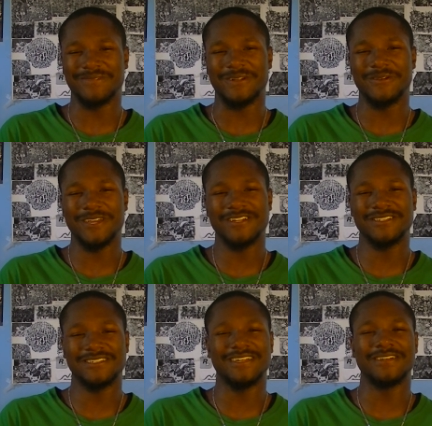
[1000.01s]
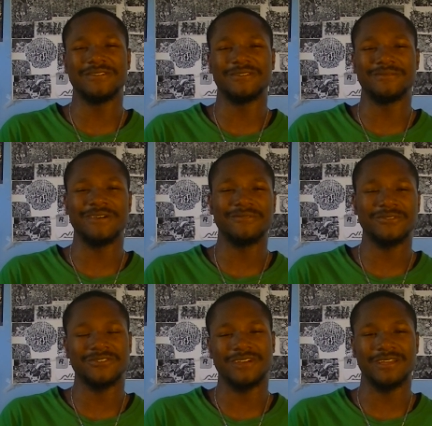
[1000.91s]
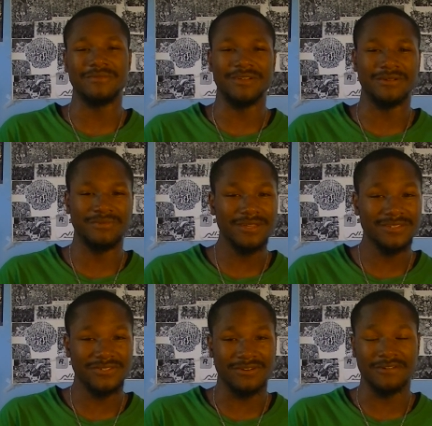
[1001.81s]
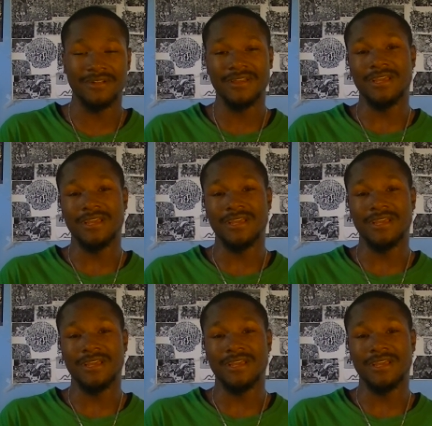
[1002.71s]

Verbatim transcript: my location setting on, on my phone, so I could be able to pick a starter.